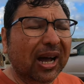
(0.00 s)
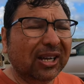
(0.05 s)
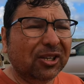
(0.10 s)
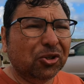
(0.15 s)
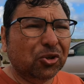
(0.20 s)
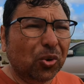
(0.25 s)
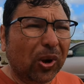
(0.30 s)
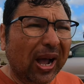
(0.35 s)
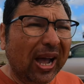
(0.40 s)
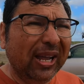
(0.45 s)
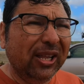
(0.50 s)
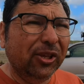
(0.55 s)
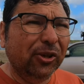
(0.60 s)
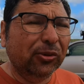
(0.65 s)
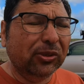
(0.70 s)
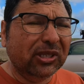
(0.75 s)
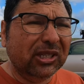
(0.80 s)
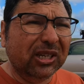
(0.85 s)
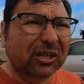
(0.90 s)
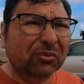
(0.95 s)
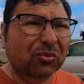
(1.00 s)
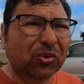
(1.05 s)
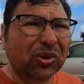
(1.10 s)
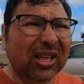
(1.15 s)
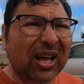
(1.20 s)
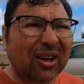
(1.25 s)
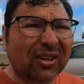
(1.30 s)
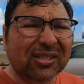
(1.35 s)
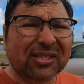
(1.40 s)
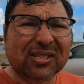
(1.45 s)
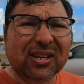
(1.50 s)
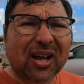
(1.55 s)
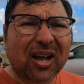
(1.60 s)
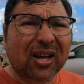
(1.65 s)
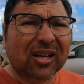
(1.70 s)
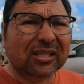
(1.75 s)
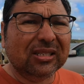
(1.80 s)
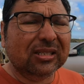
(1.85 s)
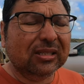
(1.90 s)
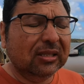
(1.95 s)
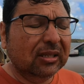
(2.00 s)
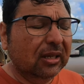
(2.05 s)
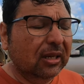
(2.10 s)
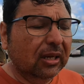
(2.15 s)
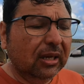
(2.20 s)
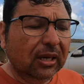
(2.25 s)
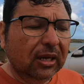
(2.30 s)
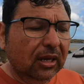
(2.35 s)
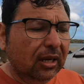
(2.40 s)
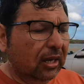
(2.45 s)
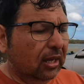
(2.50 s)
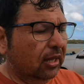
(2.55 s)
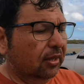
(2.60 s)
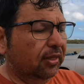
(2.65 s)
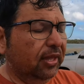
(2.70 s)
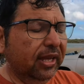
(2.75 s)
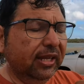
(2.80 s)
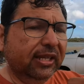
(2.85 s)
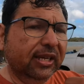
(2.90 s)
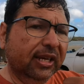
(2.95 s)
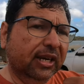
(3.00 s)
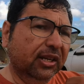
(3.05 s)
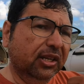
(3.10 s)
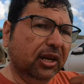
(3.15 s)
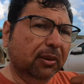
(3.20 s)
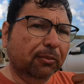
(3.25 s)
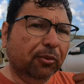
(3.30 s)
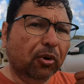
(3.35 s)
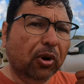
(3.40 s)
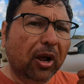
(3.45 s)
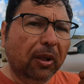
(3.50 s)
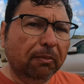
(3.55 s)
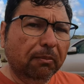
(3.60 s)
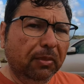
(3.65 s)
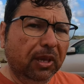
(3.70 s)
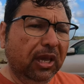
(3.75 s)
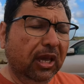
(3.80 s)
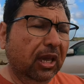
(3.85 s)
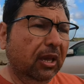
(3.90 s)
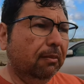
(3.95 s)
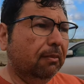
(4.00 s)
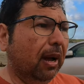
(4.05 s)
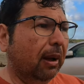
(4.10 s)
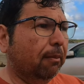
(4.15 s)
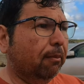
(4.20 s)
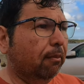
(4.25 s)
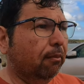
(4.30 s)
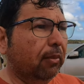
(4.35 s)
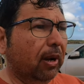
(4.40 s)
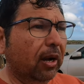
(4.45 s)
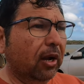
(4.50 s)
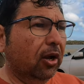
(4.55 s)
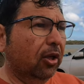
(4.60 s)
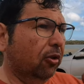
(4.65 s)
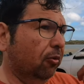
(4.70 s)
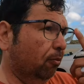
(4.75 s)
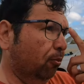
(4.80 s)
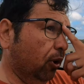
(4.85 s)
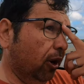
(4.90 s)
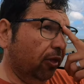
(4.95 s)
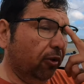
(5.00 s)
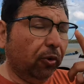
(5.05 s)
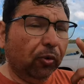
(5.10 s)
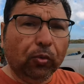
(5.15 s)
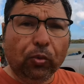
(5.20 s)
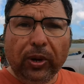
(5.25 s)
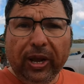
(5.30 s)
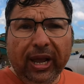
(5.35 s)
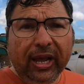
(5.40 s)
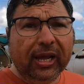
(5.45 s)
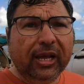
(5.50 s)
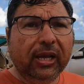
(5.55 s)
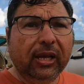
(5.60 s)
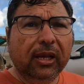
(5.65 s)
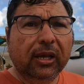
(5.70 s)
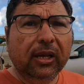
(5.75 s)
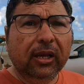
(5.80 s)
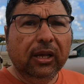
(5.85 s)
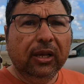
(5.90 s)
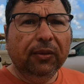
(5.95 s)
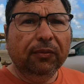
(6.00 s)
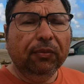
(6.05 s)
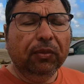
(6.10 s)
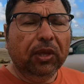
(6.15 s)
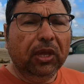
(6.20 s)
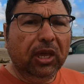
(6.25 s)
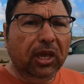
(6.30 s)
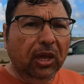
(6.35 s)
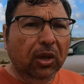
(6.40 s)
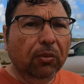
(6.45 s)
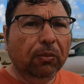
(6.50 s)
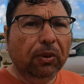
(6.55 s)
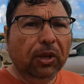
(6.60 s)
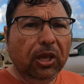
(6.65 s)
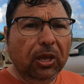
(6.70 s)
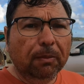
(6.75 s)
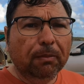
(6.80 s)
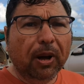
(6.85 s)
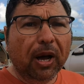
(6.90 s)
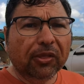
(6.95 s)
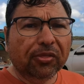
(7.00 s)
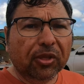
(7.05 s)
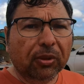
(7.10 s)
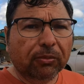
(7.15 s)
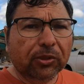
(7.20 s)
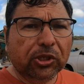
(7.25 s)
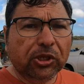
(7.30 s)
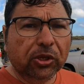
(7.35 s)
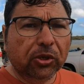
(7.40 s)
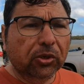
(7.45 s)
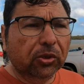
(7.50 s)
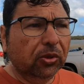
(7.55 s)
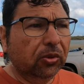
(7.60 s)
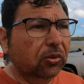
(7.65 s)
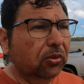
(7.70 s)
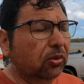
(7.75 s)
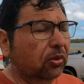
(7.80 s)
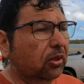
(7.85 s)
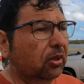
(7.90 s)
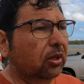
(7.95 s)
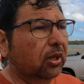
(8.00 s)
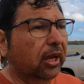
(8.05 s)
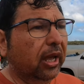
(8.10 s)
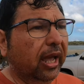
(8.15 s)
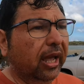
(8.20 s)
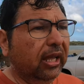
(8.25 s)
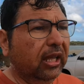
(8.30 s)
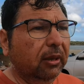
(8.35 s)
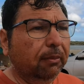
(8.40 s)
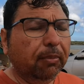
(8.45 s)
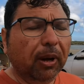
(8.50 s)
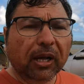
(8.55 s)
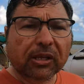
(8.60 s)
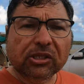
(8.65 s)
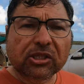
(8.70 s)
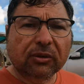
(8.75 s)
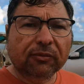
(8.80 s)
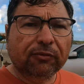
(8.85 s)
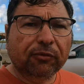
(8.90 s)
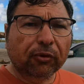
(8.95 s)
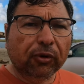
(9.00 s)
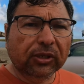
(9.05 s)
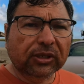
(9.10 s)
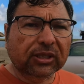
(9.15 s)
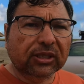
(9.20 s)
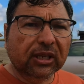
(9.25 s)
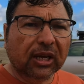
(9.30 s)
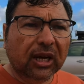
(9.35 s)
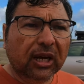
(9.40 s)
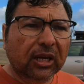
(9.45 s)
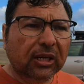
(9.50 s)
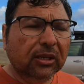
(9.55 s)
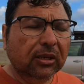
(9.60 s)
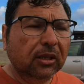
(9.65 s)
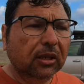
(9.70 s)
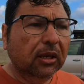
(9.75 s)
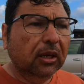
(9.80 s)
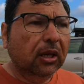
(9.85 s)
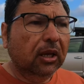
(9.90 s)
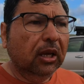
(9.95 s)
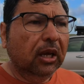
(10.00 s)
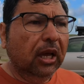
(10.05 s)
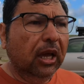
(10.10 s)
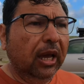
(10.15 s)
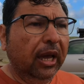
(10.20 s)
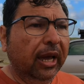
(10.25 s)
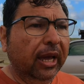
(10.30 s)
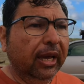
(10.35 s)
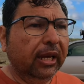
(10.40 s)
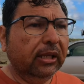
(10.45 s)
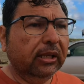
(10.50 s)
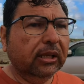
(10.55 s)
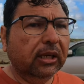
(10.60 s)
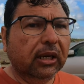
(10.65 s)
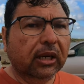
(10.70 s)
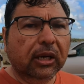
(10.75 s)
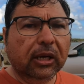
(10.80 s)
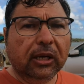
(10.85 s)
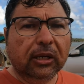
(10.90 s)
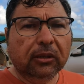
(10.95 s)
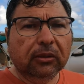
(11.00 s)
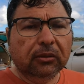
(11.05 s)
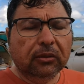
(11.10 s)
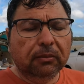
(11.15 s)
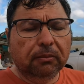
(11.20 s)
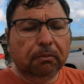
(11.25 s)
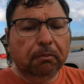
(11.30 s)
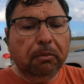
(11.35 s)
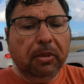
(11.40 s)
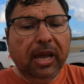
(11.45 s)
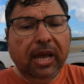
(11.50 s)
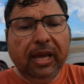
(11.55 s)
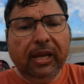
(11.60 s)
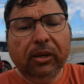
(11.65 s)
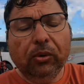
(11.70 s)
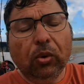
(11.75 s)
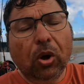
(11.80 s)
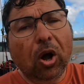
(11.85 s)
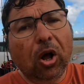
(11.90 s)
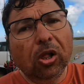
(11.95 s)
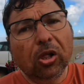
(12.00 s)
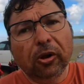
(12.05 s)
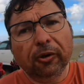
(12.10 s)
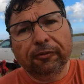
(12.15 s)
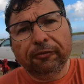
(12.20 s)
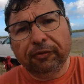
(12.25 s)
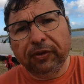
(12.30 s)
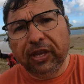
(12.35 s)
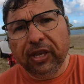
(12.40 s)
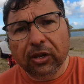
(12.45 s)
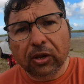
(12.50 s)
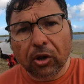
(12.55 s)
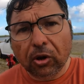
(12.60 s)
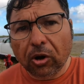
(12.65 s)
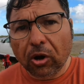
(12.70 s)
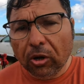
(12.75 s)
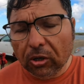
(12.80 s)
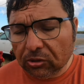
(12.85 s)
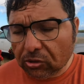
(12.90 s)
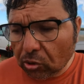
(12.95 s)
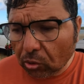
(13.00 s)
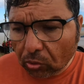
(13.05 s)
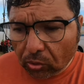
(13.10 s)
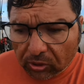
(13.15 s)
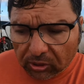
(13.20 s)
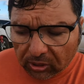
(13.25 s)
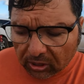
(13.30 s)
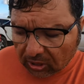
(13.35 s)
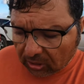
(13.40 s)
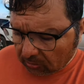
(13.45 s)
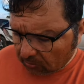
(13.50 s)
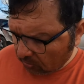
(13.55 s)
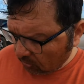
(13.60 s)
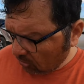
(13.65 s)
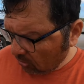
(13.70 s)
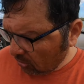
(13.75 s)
I tried using them without socks. They did a number on me. My other brother, Rick, he bought them too, and he bought some for his son. And man, all our feet are all torn up.